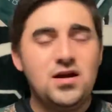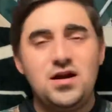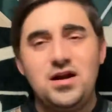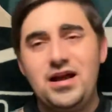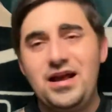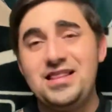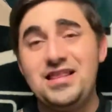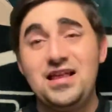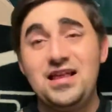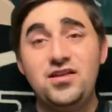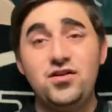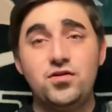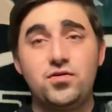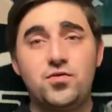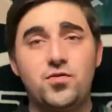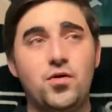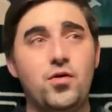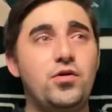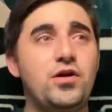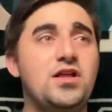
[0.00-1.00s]
And then you
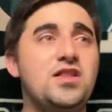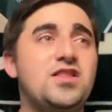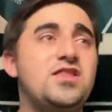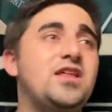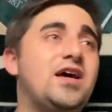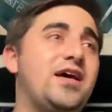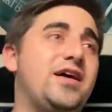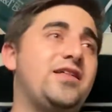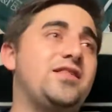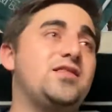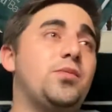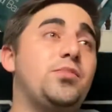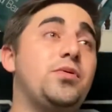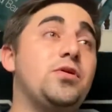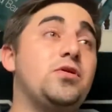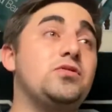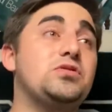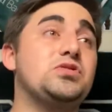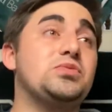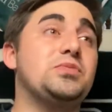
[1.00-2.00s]
throw in that the
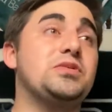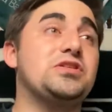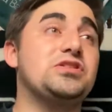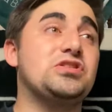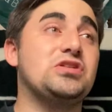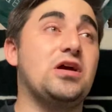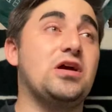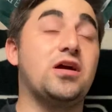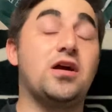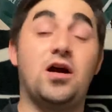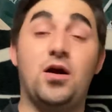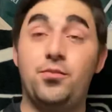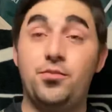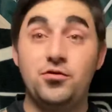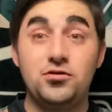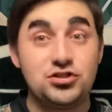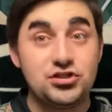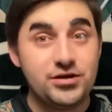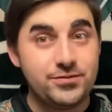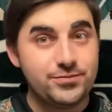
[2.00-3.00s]
Bills missed a couple
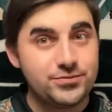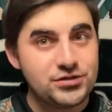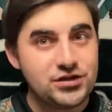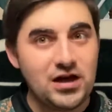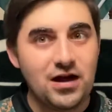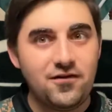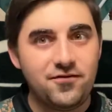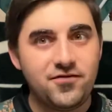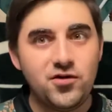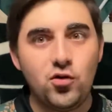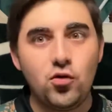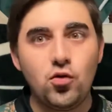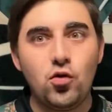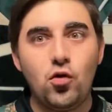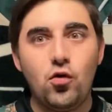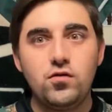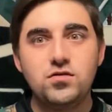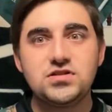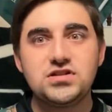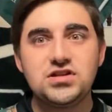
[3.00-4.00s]
of chip shot field
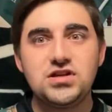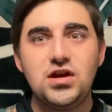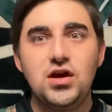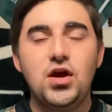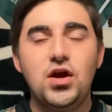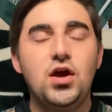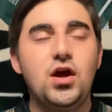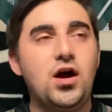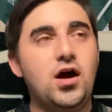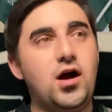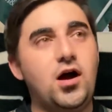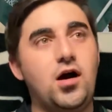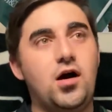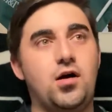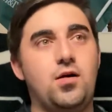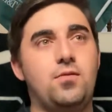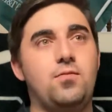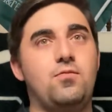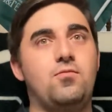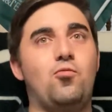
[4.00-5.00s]
goals,
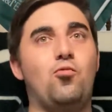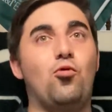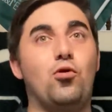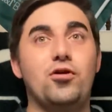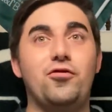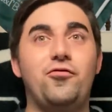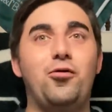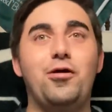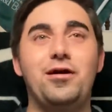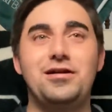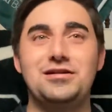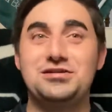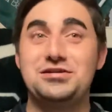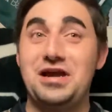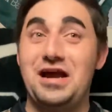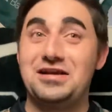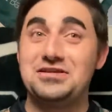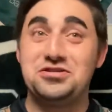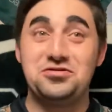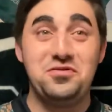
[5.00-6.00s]
one of which
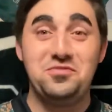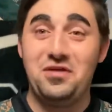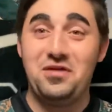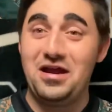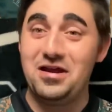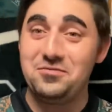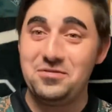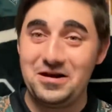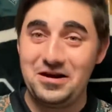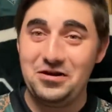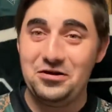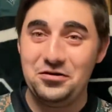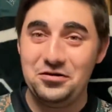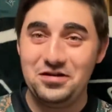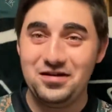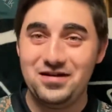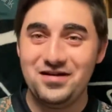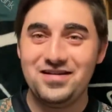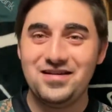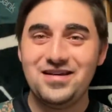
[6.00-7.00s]
actually might have been
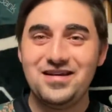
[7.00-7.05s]
good.